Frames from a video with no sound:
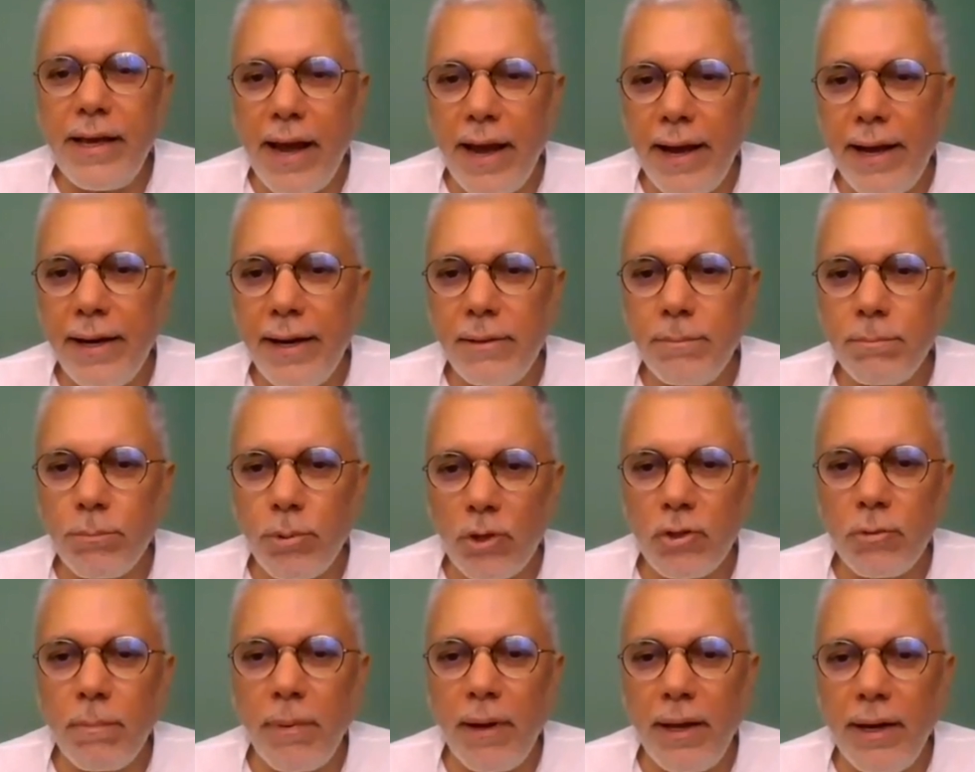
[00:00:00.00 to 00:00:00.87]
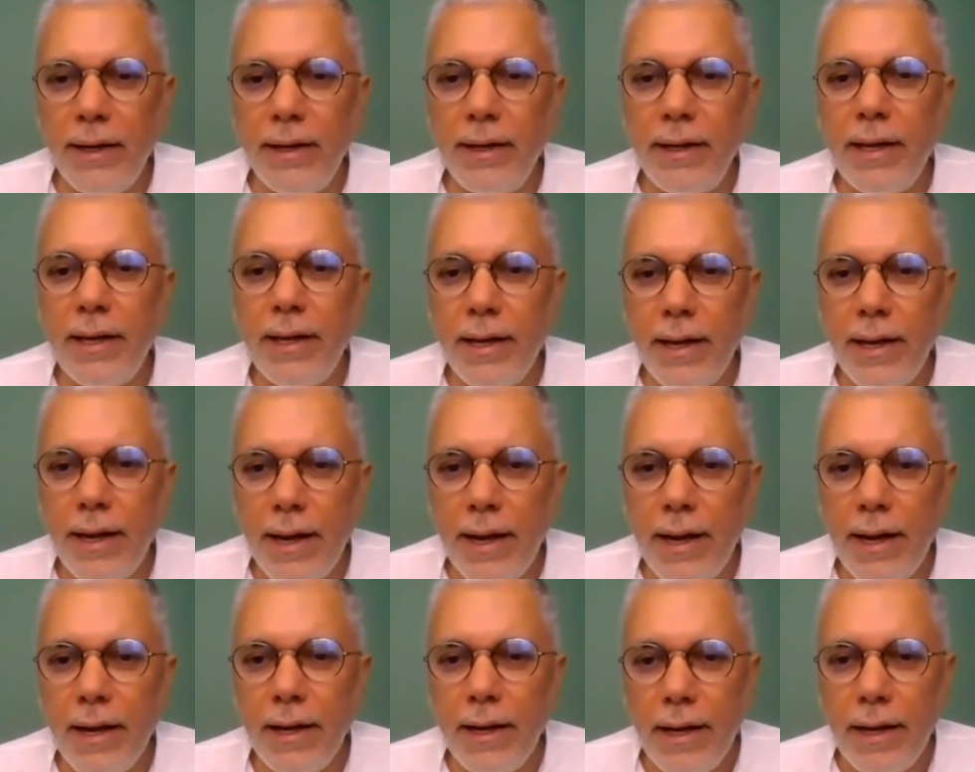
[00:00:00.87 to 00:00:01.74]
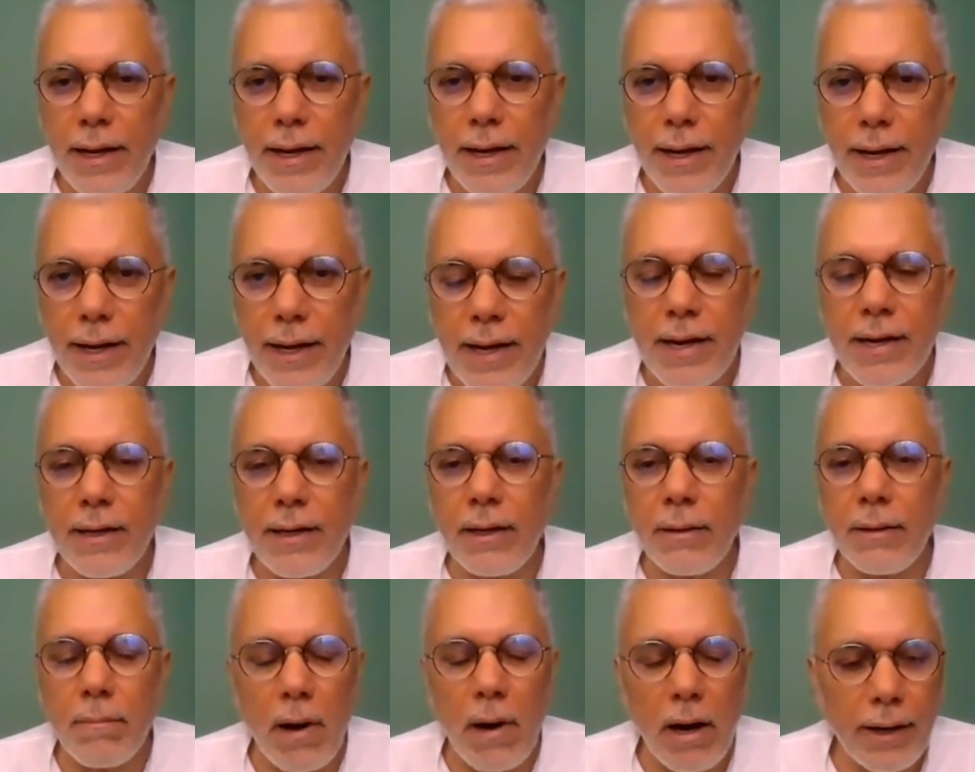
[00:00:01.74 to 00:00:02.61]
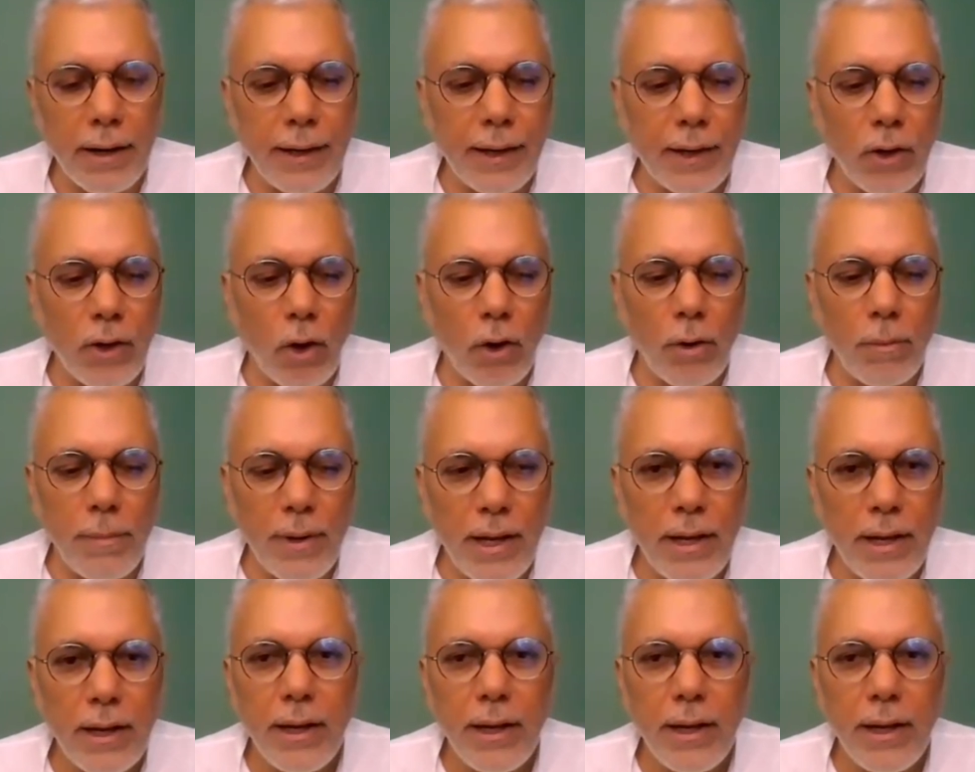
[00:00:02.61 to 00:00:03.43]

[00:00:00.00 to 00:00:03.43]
and prosperity in a market economy